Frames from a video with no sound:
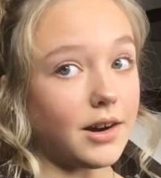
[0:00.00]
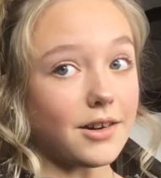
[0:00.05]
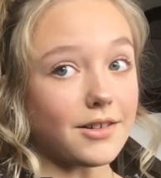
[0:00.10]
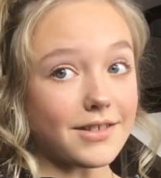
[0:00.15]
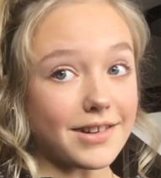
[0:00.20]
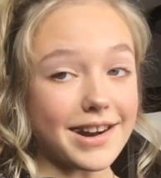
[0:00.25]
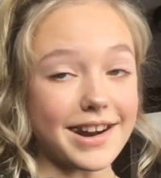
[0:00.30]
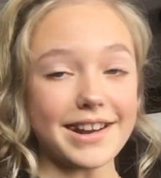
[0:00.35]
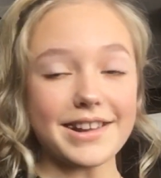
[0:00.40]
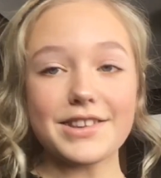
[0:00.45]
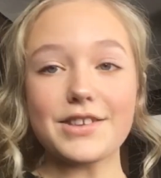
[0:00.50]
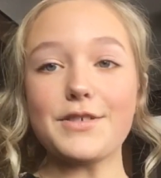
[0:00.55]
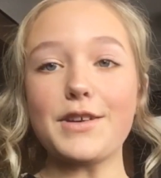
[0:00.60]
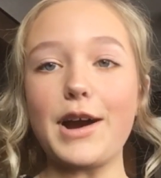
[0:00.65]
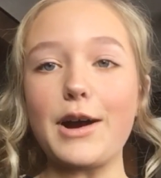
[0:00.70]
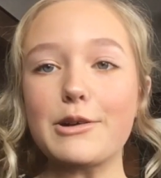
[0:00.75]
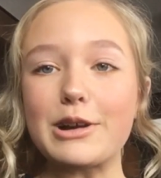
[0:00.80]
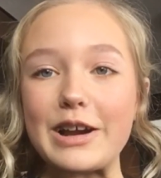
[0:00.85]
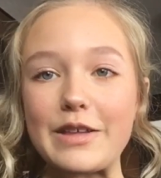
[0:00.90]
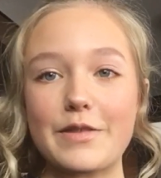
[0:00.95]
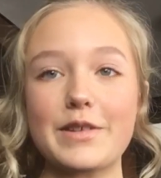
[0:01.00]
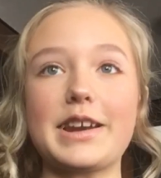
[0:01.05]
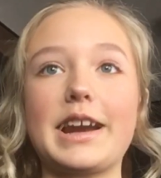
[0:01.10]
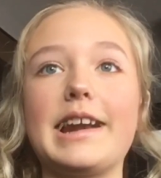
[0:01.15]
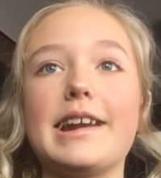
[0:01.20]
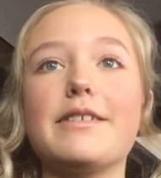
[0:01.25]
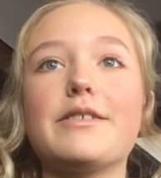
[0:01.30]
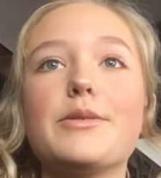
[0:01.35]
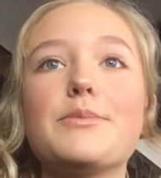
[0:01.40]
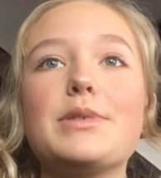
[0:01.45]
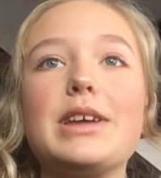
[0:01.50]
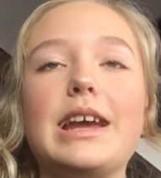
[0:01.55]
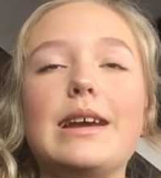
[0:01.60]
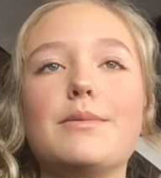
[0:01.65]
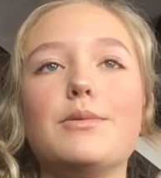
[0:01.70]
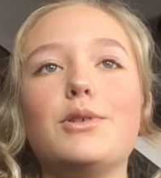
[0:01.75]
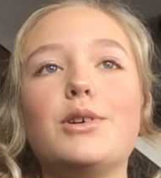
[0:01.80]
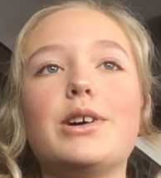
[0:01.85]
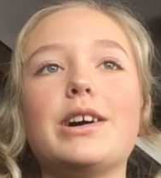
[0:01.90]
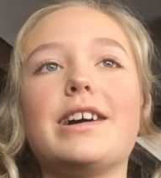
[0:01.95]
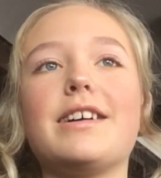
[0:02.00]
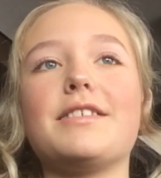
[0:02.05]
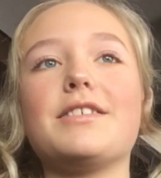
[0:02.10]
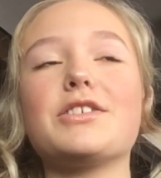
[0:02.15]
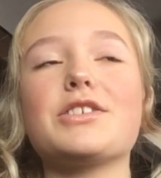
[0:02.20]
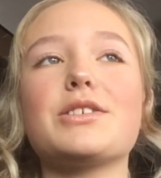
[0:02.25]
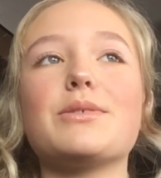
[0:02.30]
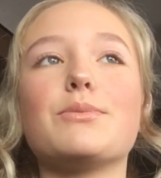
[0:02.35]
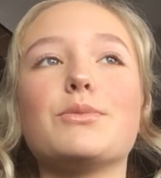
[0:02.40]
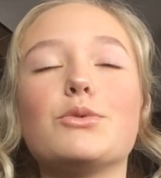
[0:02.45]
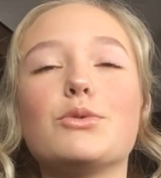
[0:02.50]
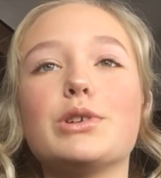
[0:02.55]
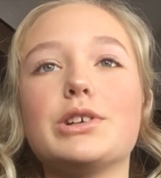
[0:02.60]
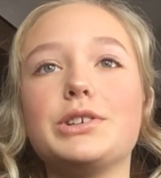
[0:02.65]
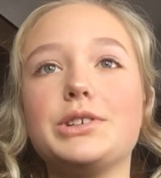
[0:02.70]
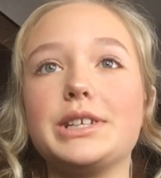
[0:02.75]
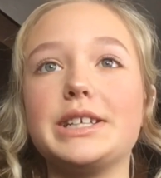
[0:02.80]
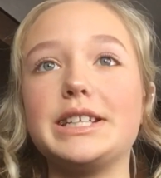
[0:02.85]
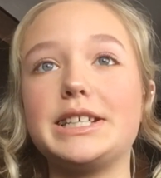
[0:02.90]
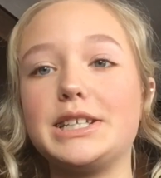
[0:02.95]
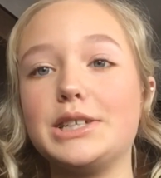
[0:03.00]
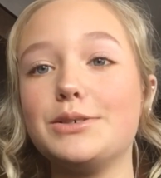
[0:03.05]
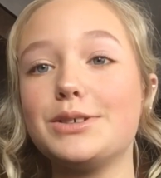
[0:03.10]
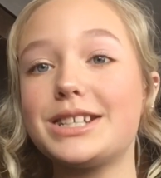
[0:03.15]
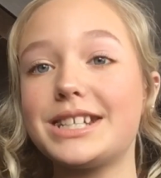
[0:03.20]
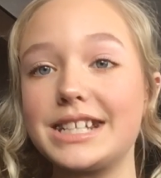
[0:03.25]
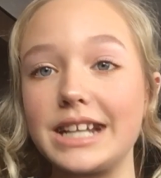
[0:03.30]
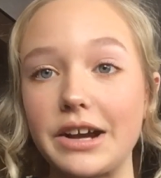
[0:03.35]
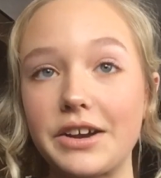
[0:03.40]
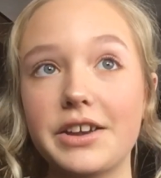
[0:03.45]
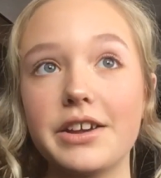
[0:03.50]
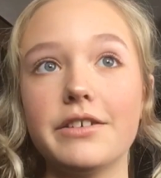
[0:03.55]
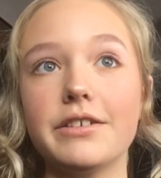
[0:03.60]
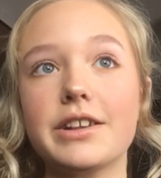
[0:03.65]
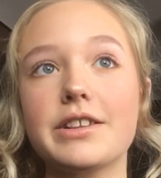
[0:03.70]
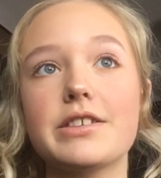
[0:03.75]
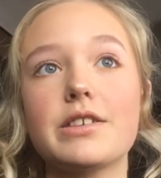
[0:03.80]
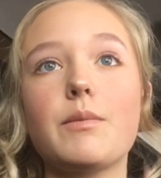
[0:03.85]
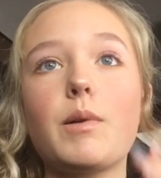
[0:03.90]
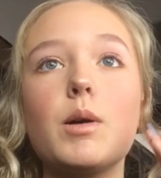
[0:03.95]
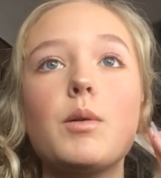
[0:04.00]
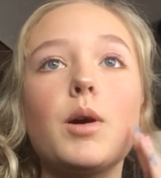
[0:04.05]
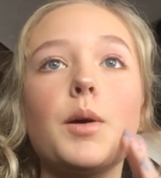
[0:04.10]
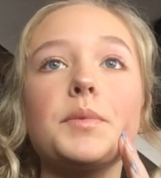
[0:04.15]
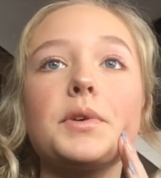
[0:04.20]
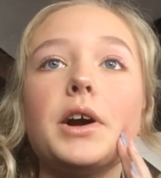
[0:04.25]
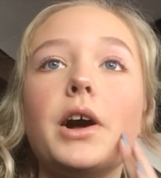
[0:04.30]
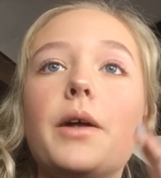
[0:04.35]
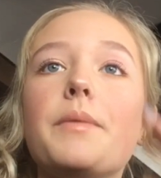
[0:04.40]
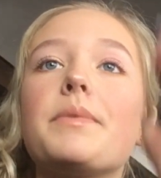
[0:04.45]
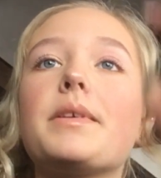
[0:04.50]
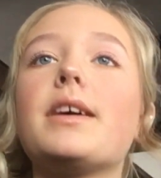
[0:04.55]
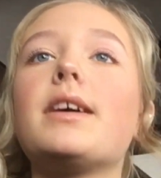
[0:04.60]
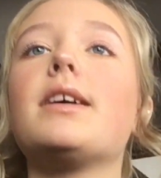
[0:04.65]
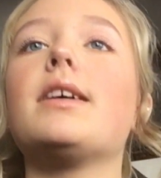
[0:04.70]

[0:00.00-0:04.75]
All right, so now we're at the dining room table and there's some really cute succulents that my mom got.